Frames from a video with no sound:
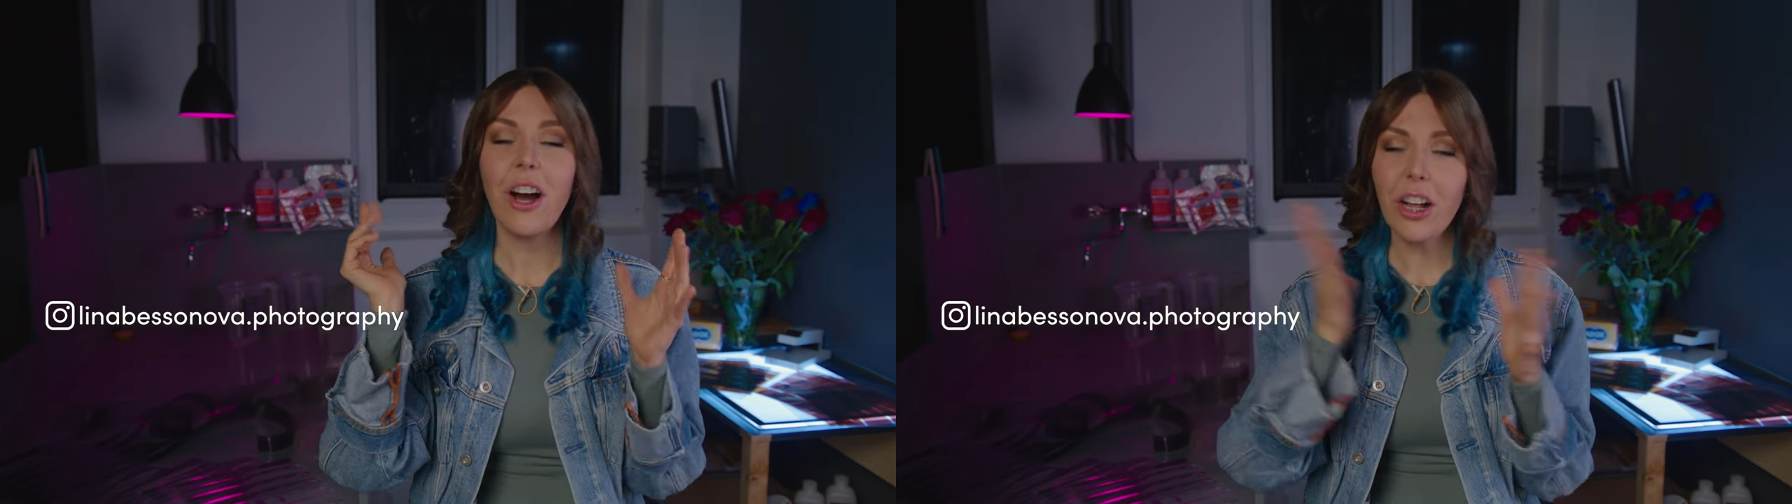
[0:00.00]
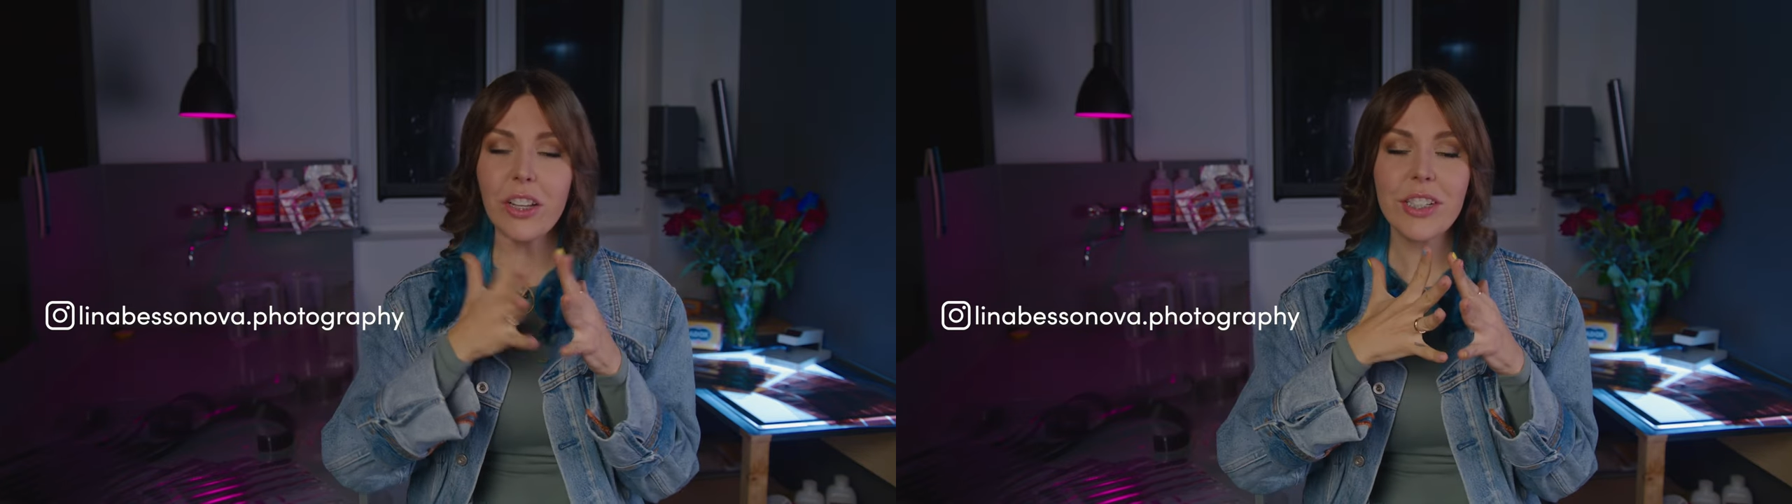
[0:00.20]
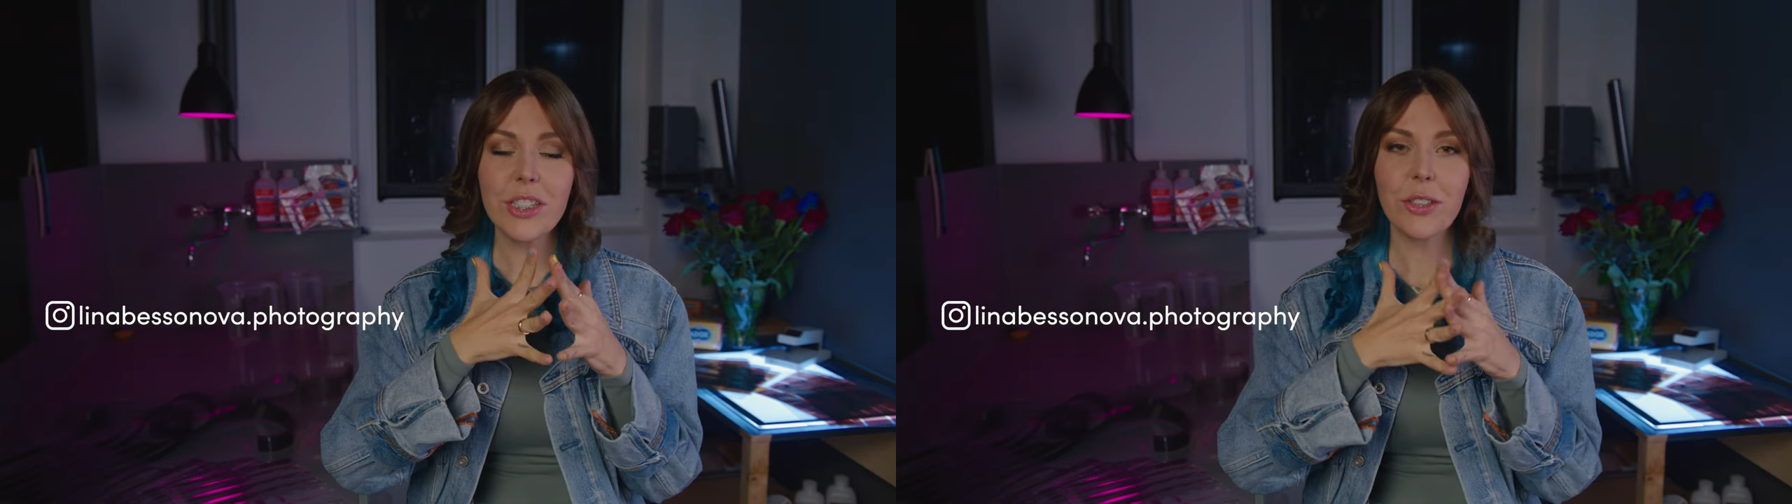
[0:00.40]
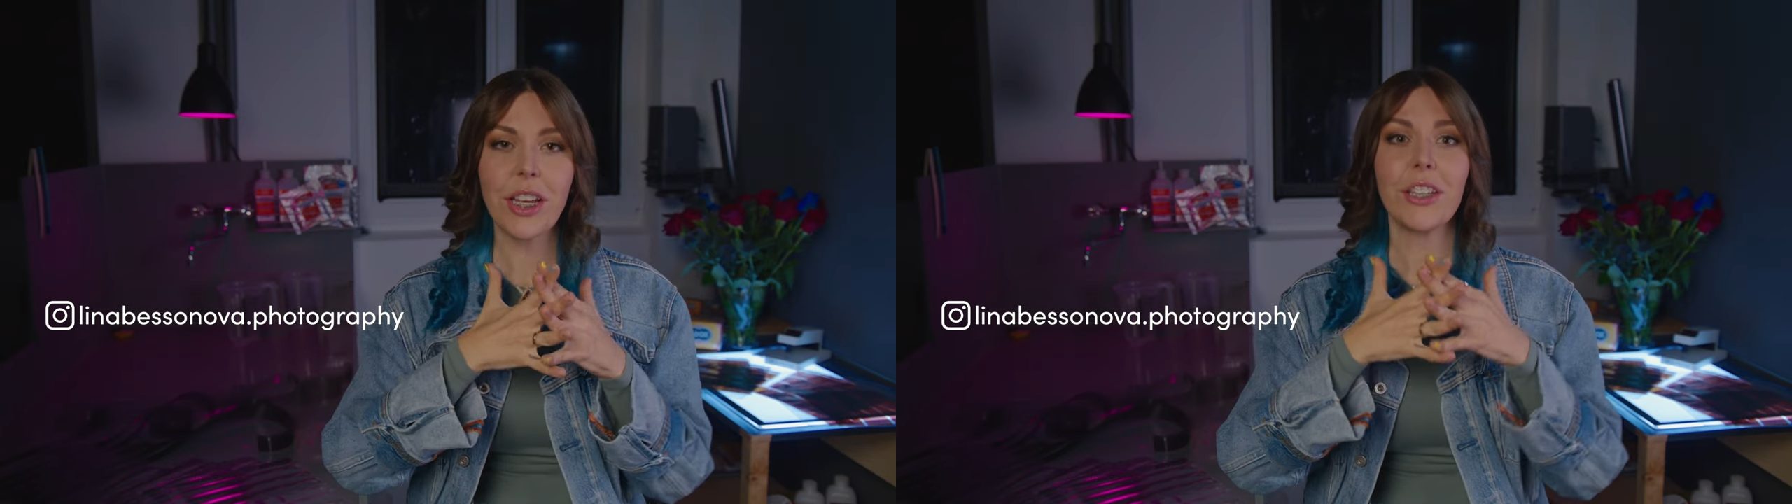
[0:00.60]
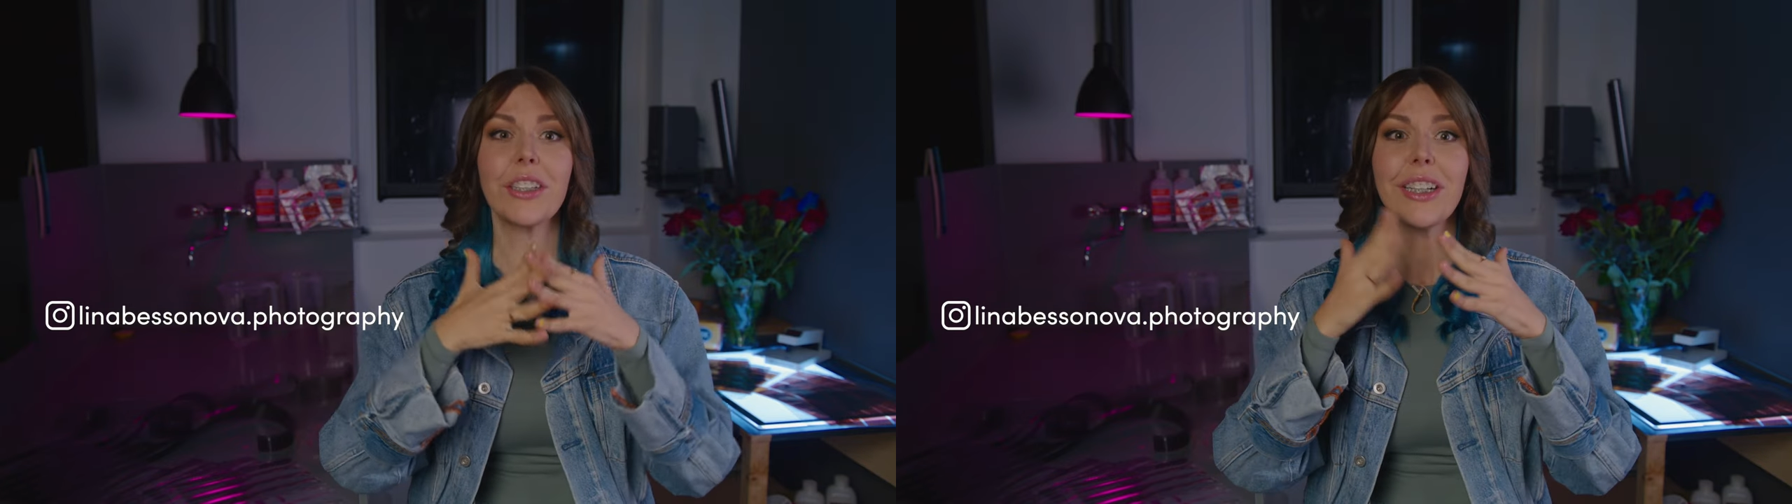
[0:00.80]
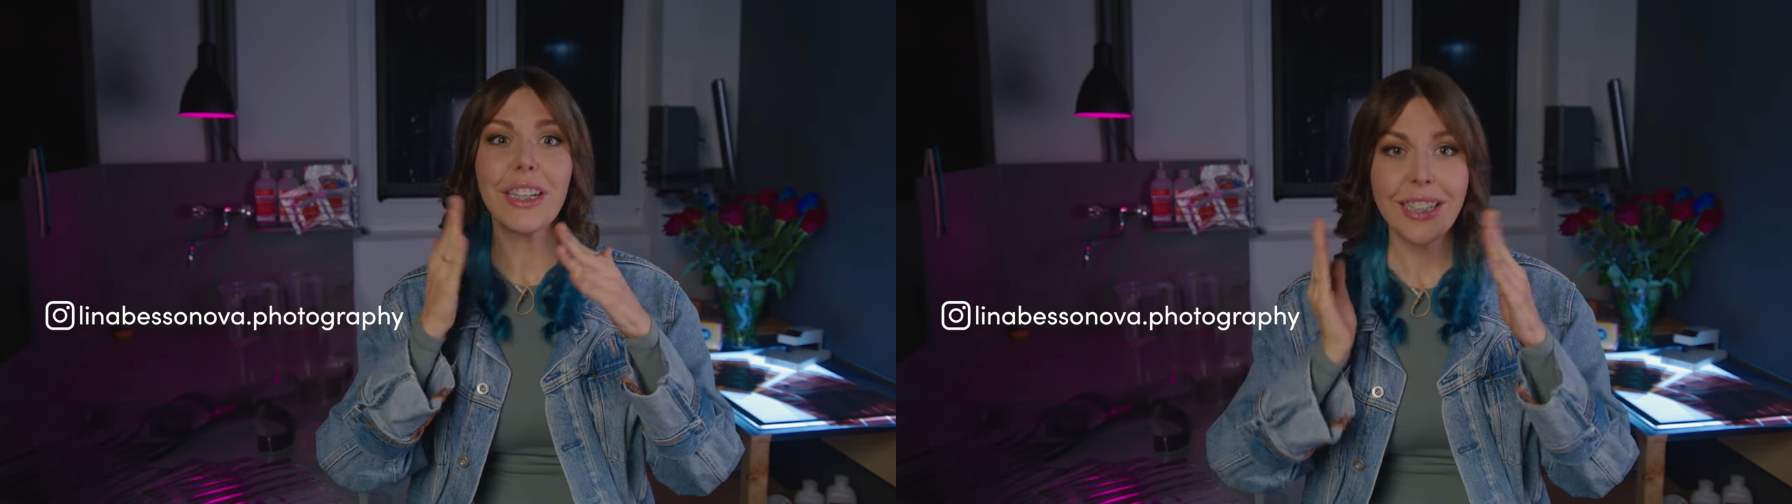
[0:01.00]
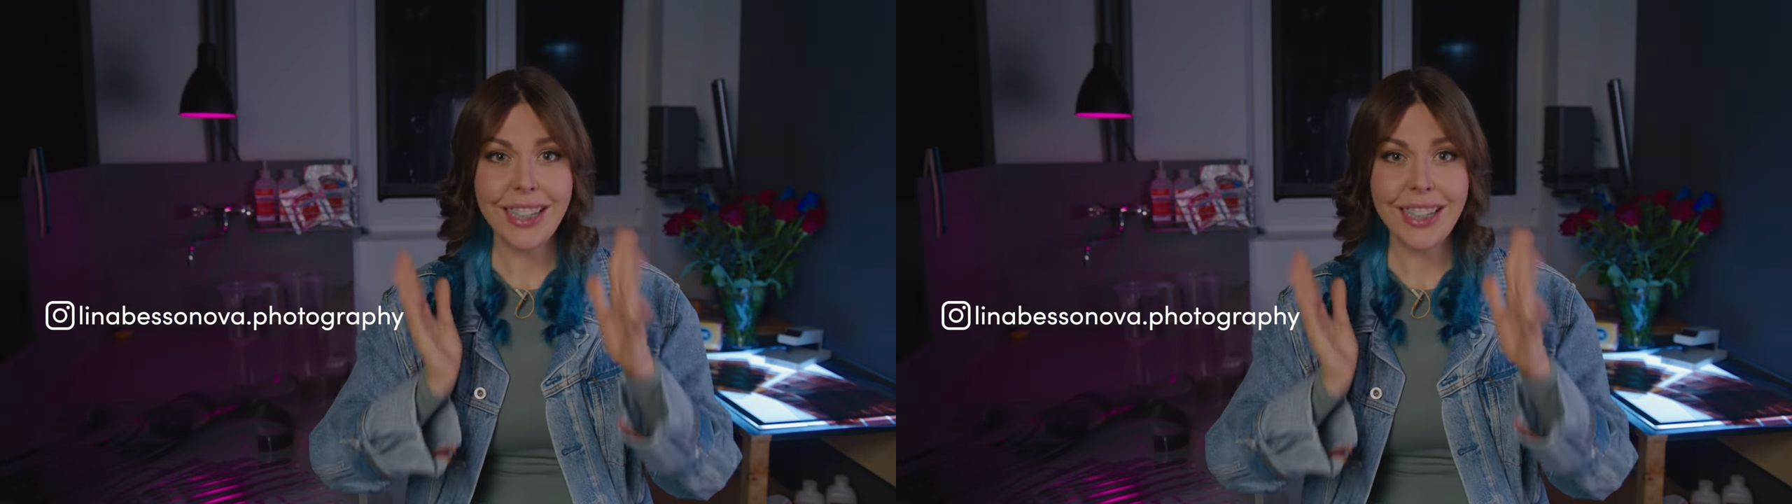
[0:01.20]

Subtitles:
all of us together